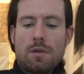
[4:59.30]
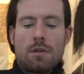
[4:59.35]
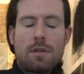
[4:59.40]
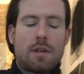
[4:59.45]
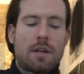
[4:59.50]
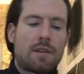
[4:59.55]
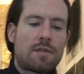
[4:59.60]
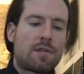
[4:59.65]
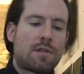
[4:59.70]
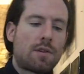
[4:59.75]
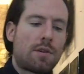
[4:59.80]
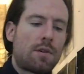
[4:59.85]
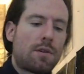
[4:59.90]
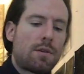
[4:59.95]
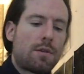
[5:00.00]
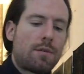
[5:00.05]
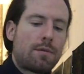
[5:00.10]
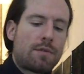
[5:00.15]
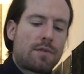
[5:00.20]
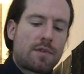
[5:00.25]
Yeah,
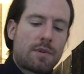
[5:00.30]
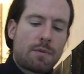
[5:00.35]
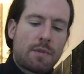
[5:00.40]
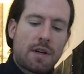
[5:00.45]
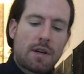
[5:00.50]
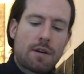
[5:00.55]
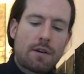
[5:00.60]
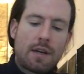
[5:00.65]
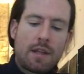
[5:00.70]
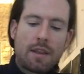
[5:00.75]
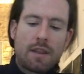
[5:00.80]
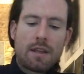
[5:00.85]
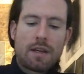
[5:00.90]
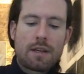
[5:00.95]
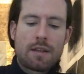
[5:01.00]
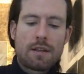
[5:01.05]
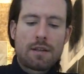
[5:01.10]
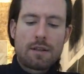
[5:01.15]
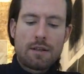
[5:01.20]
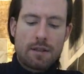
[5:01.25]
so somehow I
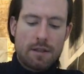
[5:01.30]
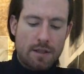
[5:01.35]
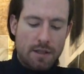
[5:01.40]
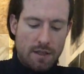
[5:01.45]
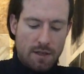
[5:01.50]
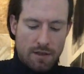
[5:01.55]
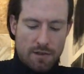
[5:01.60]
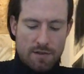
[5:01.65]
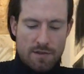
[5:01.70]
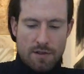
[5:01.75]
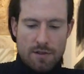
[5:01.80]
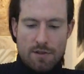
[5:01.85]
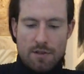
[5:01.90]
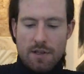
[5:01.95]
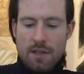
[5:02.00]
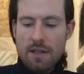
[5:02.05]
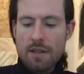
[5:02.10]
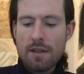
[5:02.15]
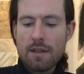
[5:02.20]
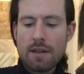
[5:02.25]
think the cards
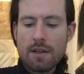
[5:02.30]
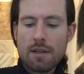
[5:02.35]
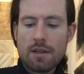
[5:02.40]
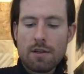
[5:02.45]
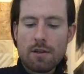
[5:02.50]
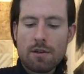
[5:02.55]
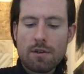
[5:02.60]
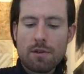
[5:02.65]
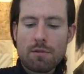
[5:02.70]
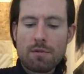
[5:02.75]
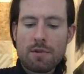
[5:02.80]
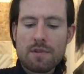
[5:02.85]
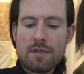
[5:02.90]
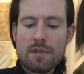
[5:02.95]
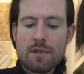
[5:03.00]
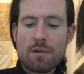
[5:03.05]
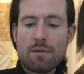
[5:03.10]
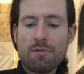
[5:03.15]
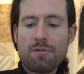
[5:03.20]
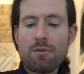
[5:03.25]
underneath it, you know, the ones
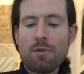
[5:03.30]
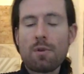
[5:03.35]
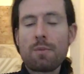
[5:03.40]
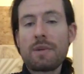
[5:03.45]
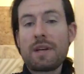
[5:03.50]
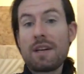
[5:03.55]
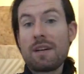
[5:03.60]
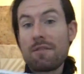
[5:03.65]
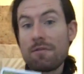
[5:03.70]
that are informing it,